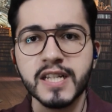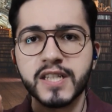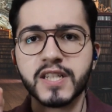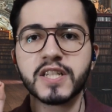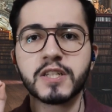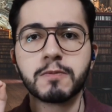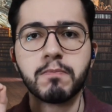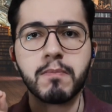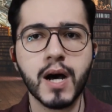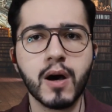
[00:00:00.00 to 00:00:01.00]
This
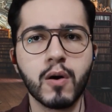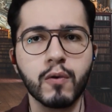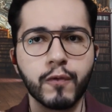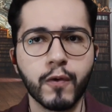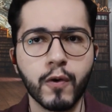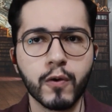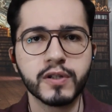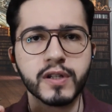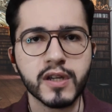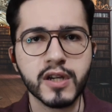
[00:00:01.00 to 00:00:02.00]
small fold
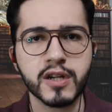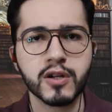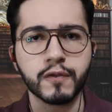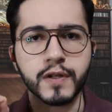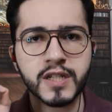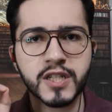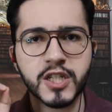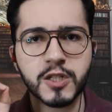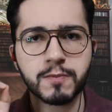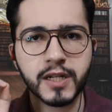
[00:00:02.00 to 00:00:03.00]
in the ear of an
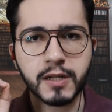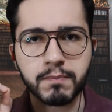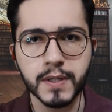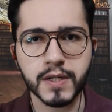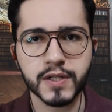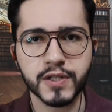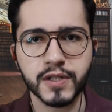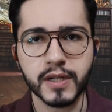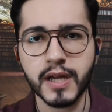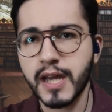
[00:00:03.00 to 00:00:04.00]
unsuspecting
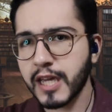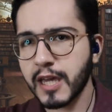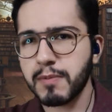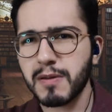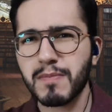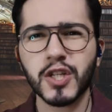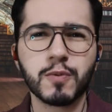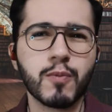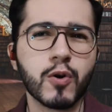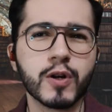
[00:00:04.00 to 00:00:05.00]
person can be
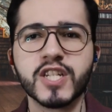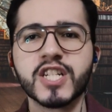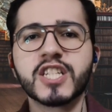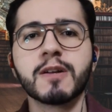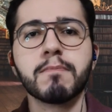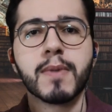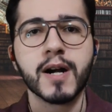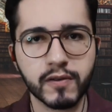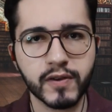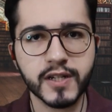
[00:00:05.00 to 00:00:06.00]
much more than just a
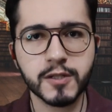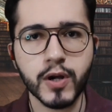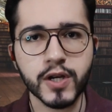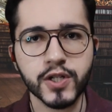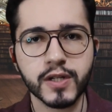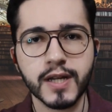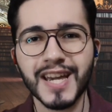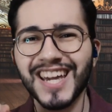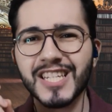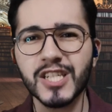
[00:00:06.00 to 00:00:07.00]
mark of expression.
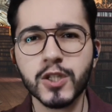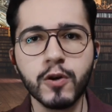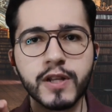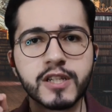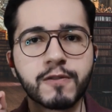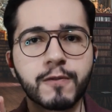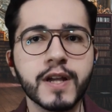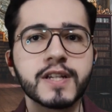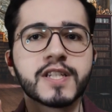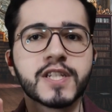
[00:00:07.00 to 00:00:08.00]
It's known as
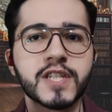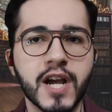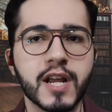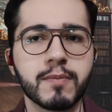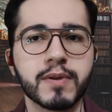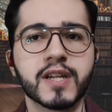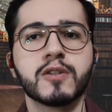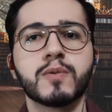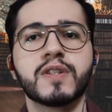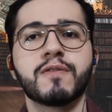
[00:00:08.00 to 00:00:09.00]
Frank's sign because
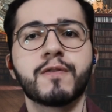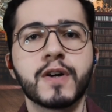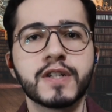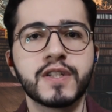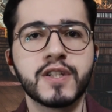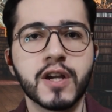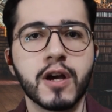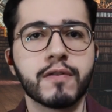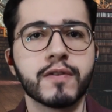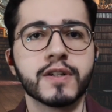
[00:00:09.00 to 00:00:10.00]
it was first
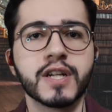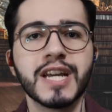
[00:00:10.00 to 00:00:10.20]
discovered